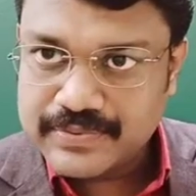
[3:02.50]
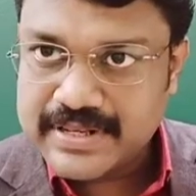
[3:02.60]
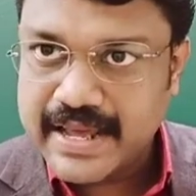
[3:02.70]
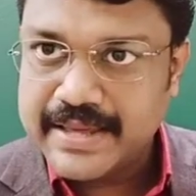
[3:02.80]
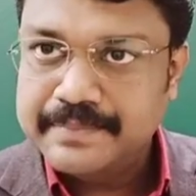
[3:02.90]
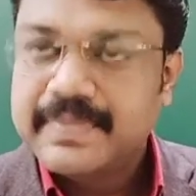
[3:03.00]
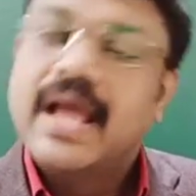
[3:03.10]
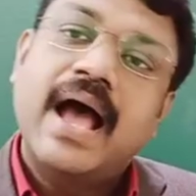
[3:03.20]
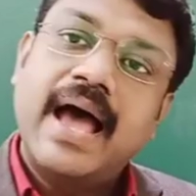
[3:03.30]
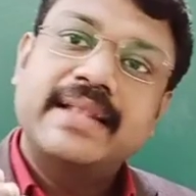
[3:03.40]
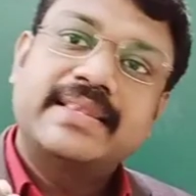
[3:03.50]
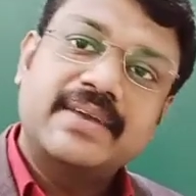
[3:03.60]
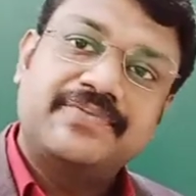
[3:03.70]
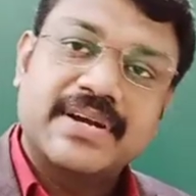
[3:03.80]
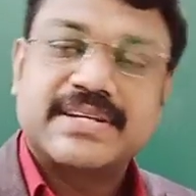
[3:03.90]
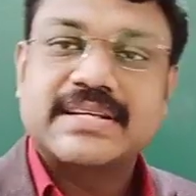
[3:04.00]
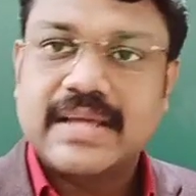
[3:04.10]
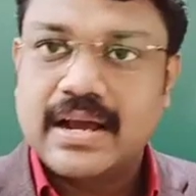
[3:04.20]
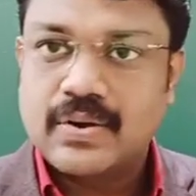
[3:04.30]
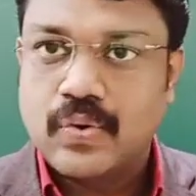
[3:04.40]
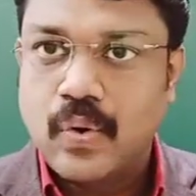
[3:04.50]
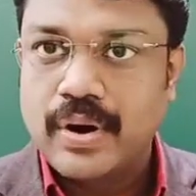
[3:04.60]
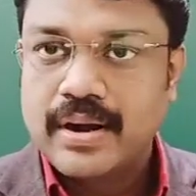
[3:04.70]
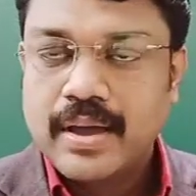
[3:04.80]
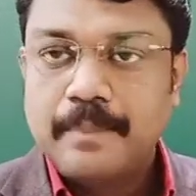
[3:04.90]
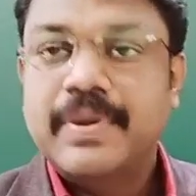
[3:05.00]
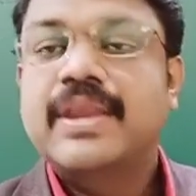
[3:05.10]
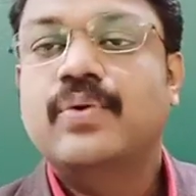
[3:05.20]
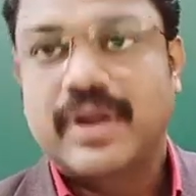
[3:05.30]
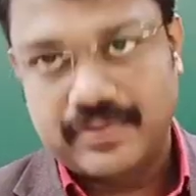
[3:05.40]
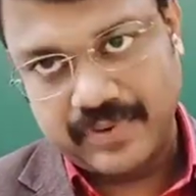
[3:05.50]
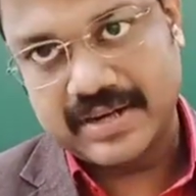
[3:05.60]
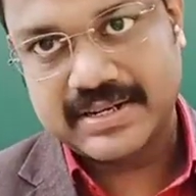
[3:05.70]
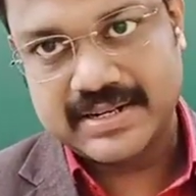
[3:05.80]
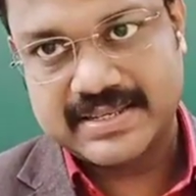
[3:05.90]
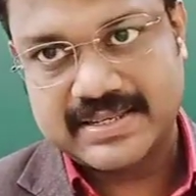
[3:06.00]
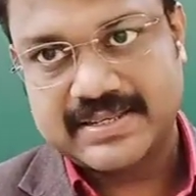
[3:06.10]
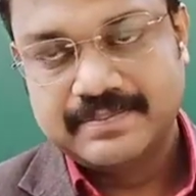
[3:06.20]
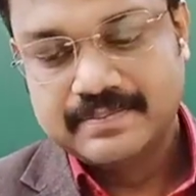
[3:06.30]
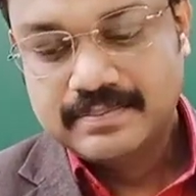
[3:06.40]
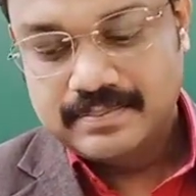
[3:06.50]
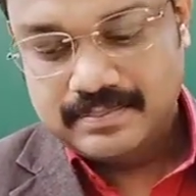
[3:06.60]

of time, and that functions are called periodic functions.